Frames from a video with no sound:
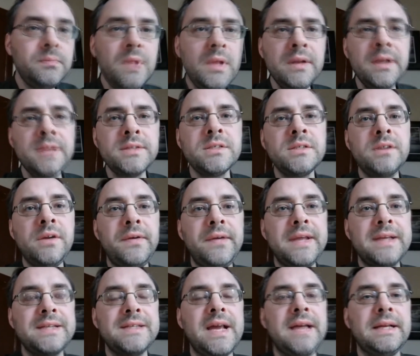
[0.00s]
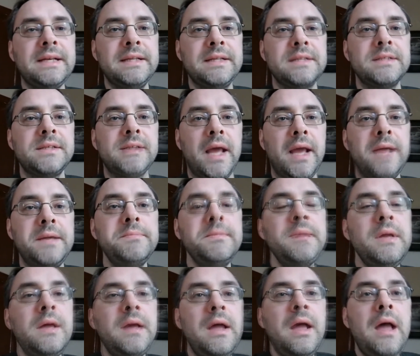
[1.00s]
necessarily exactly the same.
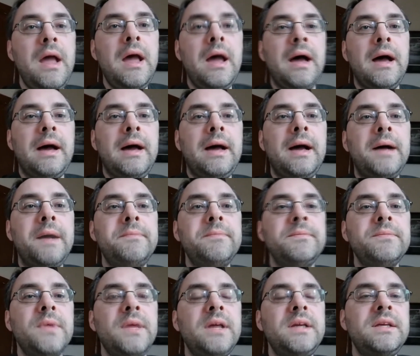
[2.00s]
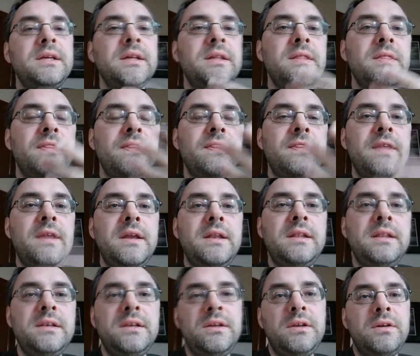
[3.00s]

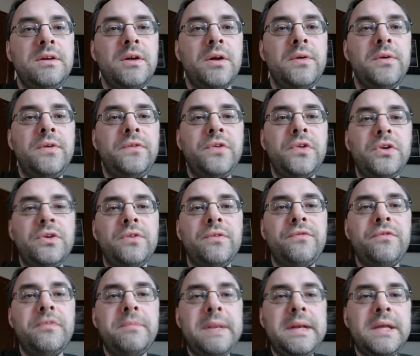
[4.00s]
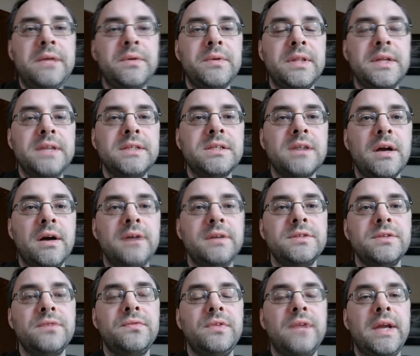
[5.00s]
Then you go, if you're not familiar with these
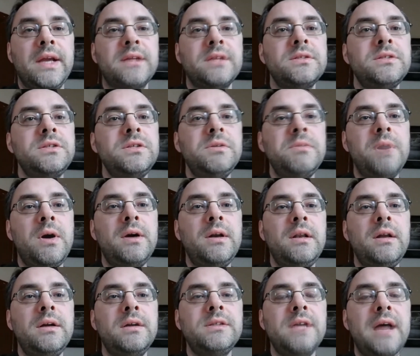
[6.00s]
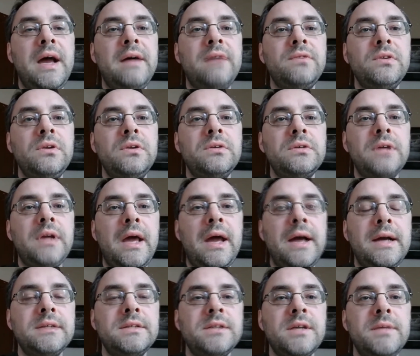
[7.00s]
kinds of things, you might like to have a look
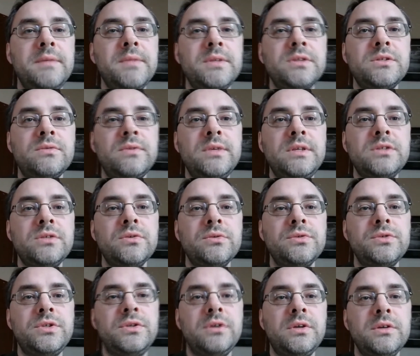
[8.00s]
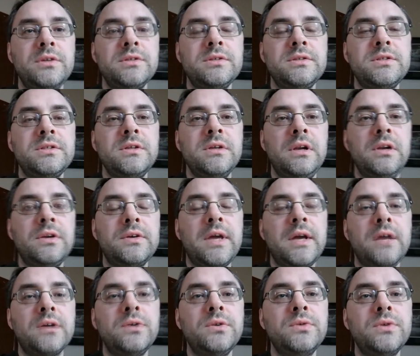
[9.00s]
at, there's a resource you can look
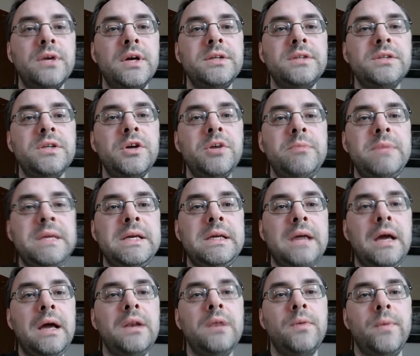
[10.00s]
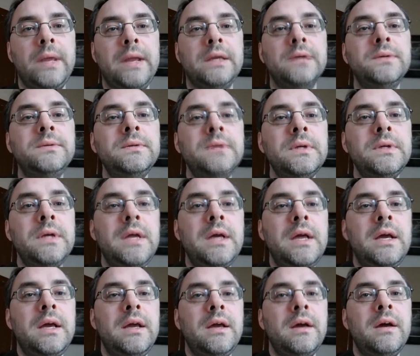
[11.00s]
at called Adobe Color Wheel.
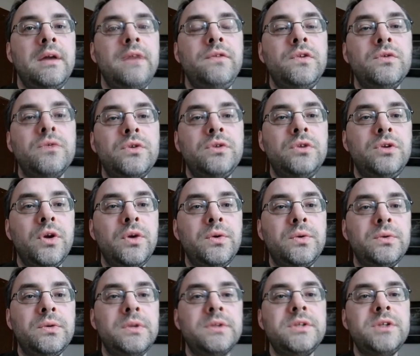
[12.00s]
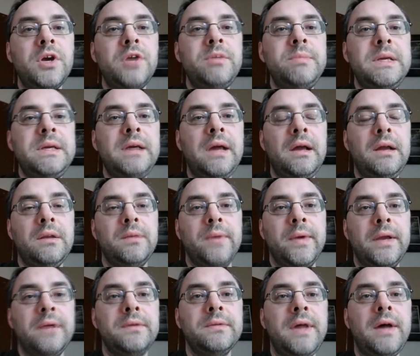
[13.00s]
If you Google Adobe Color
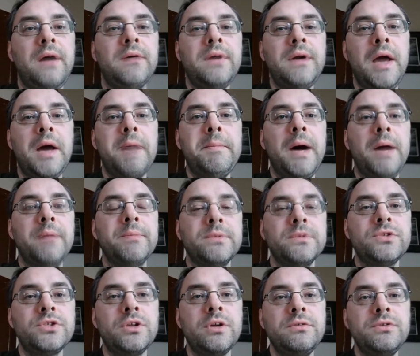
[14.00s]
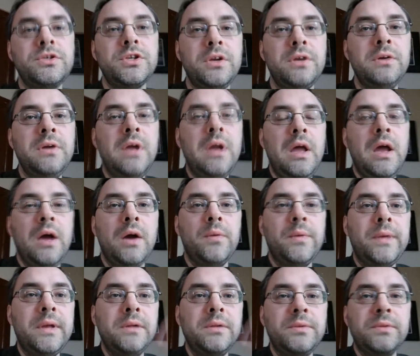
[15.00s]
Wheel, that will come up and shows you a
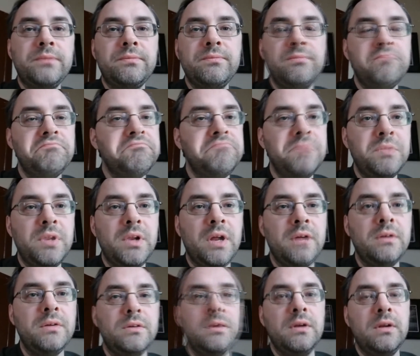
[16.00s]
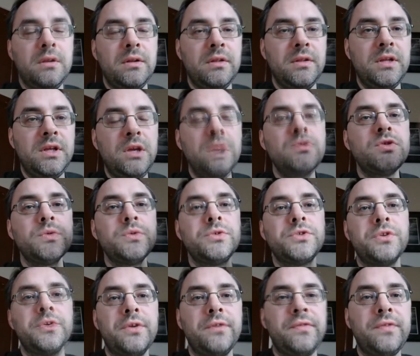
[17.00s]
wheel with, the usual
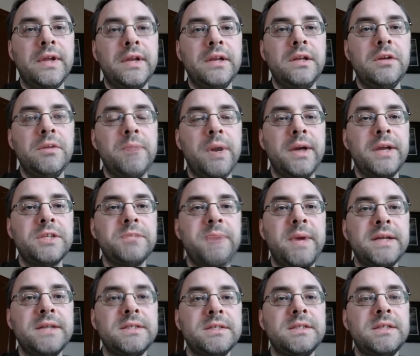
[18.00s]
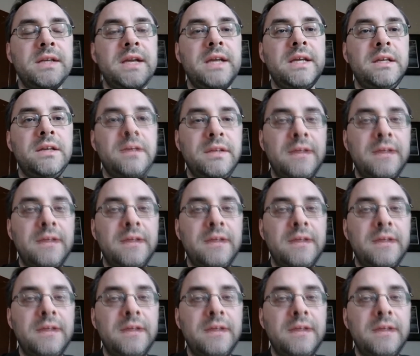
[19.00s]
sort of thing that you might expect to see, your